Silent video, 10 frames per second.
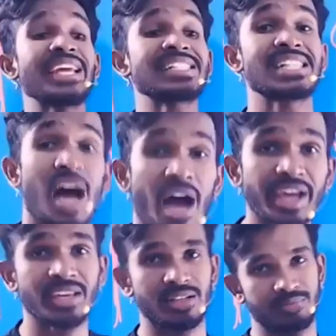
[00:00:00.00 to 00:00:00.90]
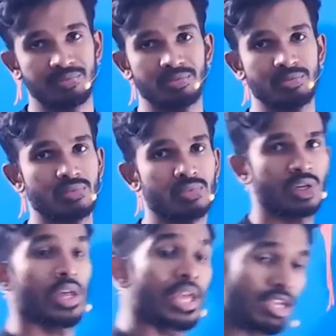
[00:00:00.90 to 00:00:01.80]
high.
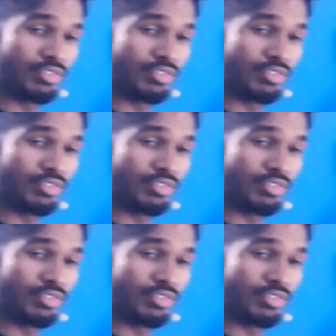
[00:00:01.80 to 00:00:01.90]
If you